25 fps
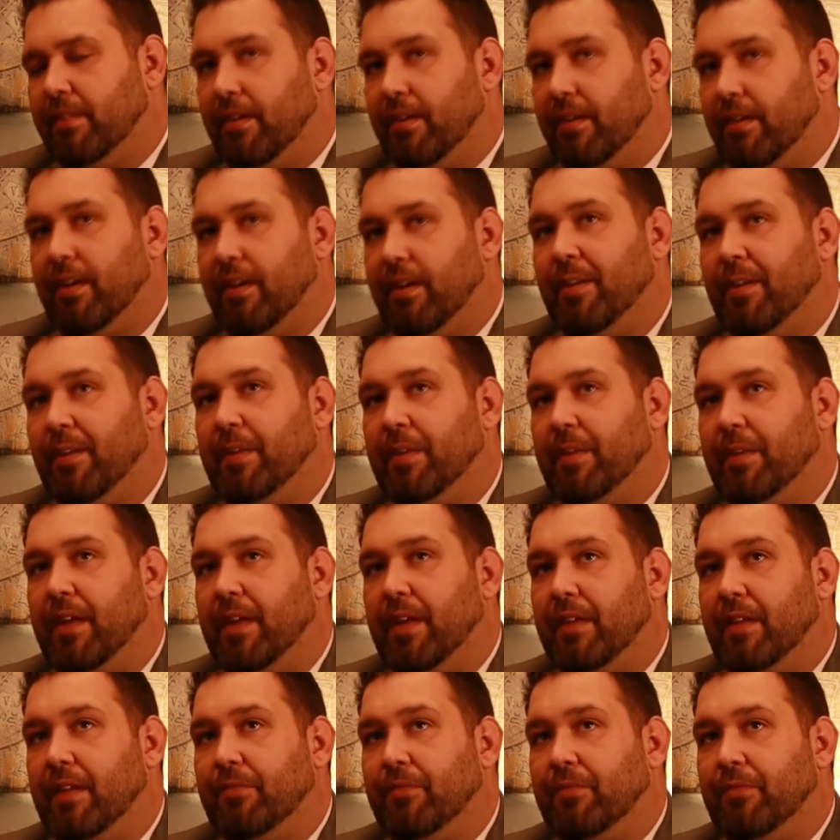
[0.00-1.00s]
Um, and,
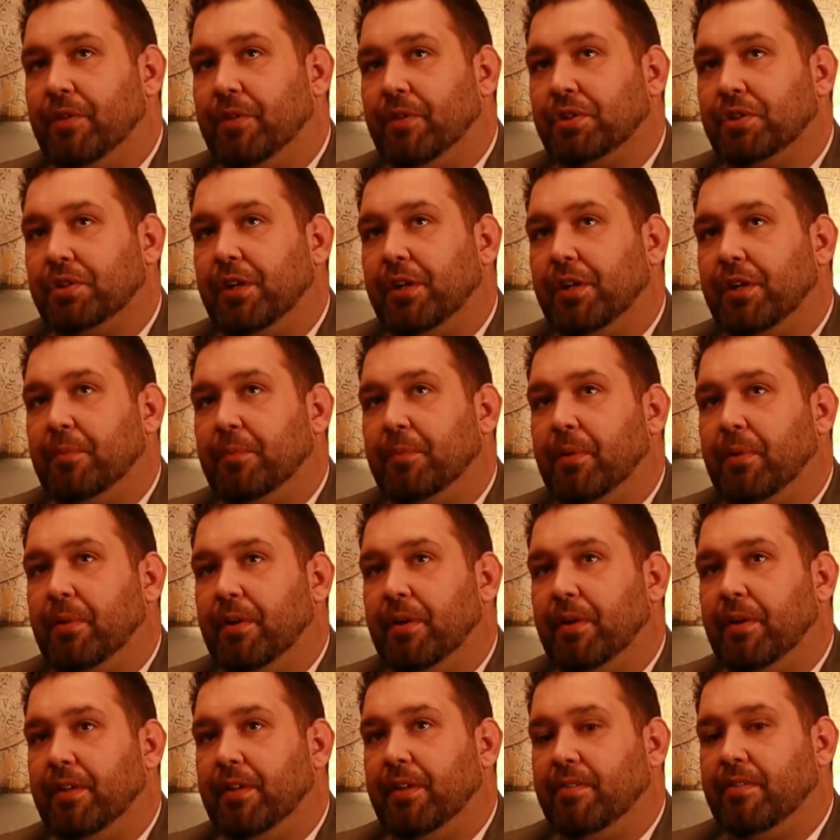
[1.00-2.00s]
and the frustrating
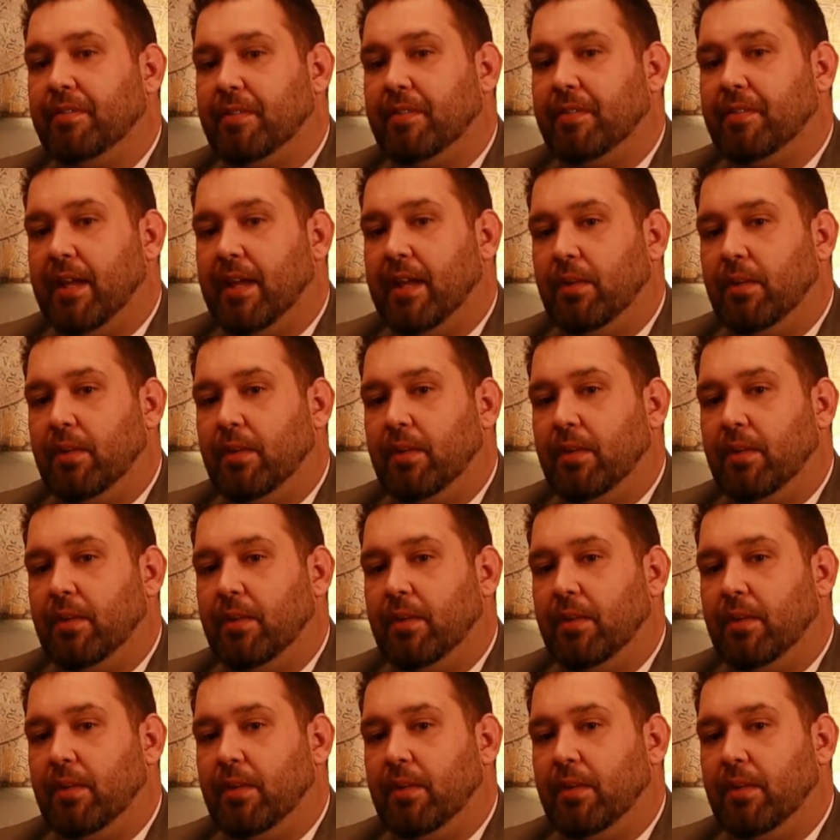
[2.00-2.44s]
part is is that